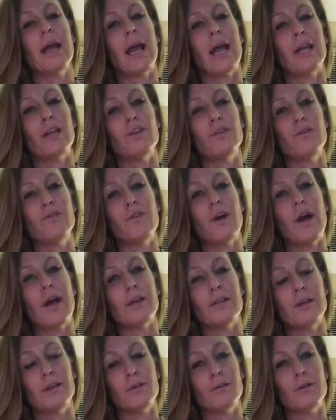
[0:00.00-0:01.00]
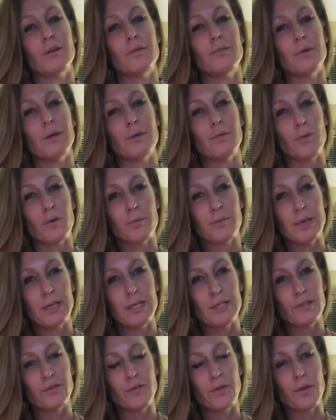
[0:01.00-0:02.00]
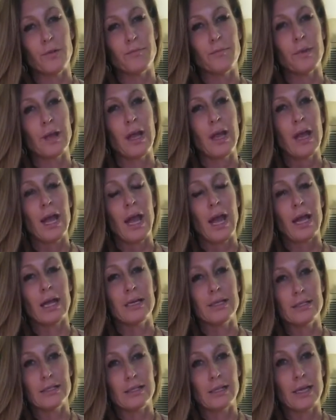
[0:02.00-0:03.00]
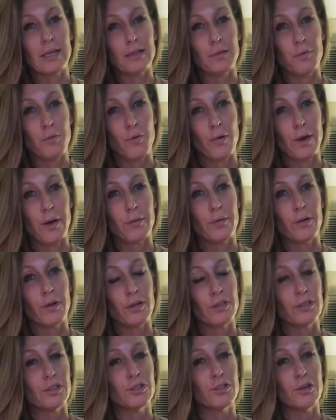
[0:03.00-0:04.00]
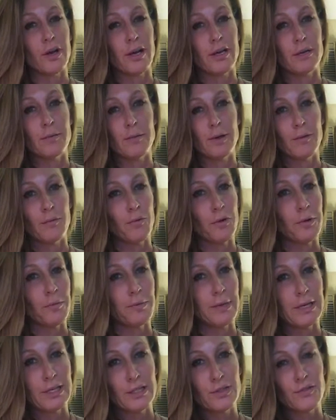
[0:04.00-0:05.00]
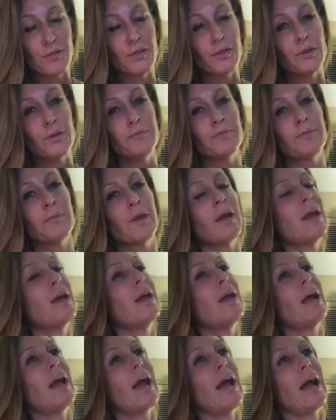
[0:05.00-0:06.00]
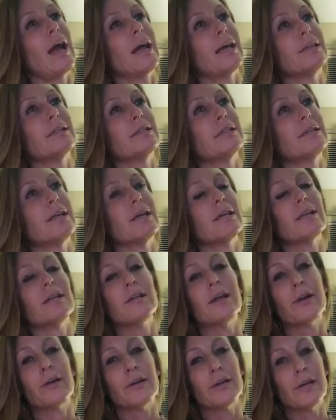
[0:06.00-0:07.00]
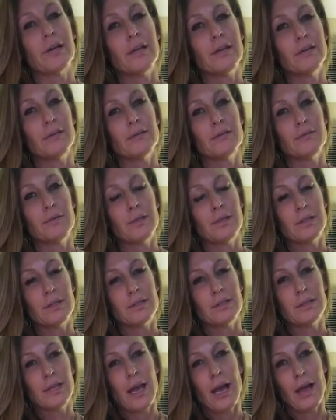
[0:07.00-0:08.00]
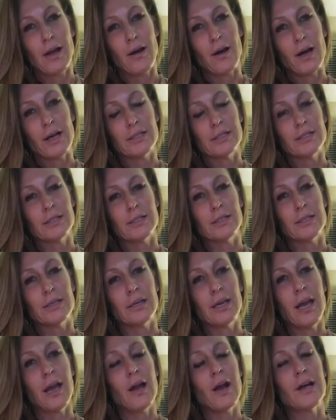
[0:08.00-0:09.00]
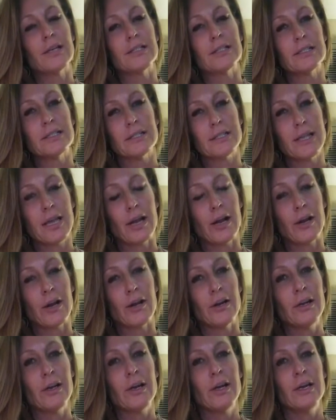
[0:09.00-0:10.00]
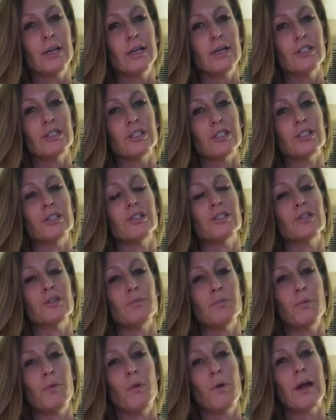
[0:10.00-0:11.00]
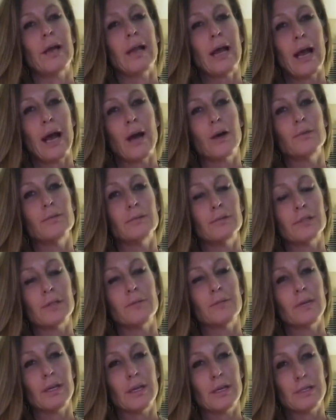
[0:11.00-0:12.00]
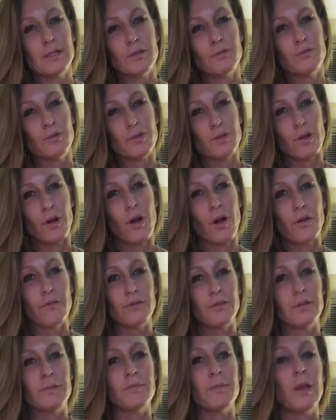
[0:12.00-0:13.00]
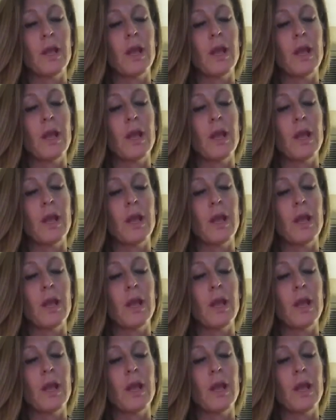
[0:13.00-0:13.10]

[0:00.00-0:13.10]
and you find that you can be more peaceful. And isn't that the point? We're all just trying to be more peaceful and get clarity with this chaos. And the chaos is there just to point out something isn't resolved.